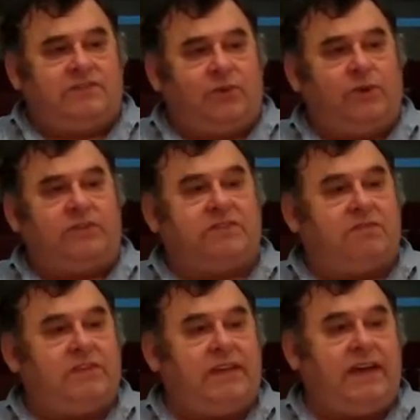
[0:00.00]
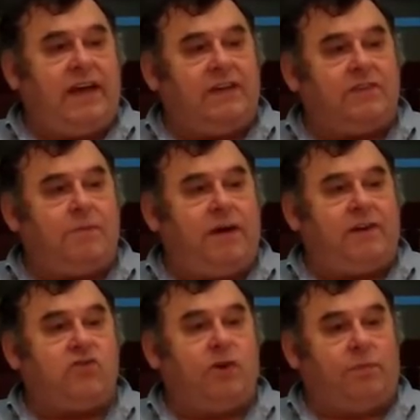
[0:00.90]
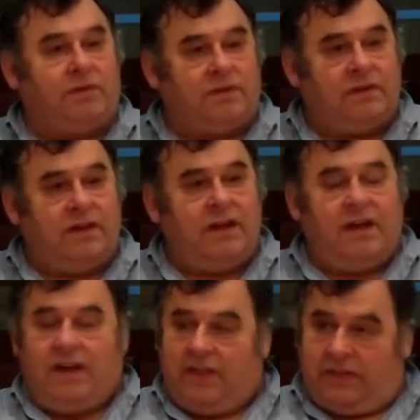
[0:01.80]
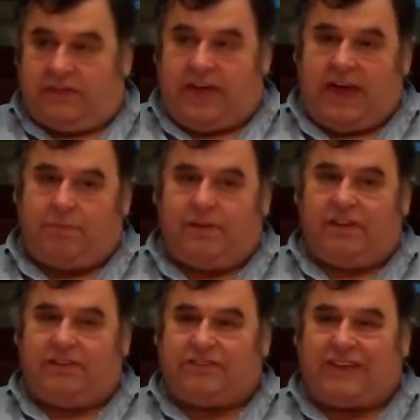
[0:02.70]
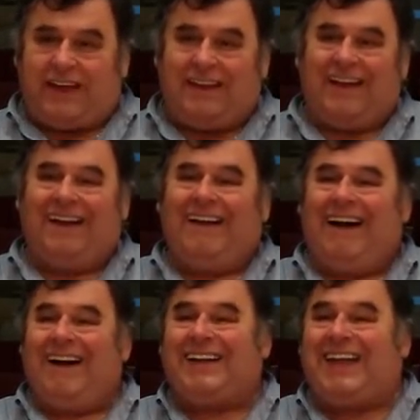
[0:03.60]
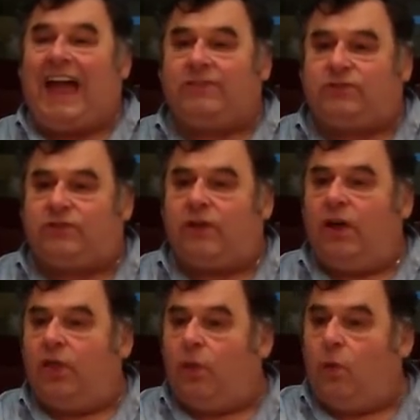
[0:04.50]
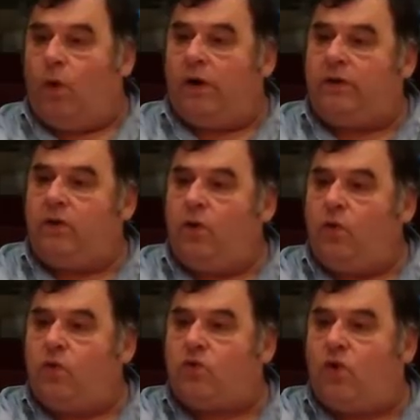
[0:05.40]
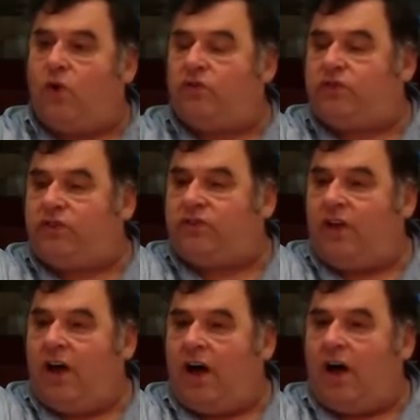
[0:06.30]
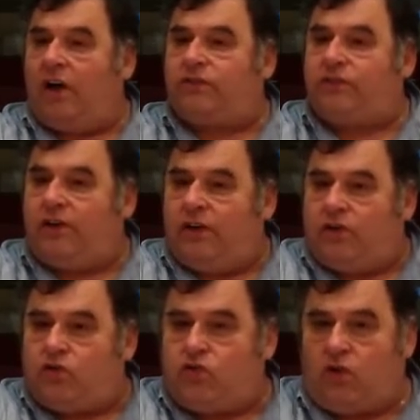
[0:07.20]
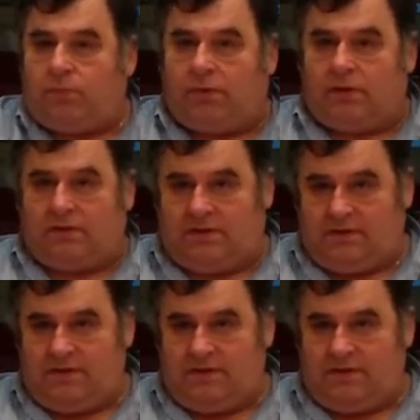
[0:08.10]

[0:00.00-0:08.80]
So he does everything he can to make trouble. The table is set against the one who causes us trouble.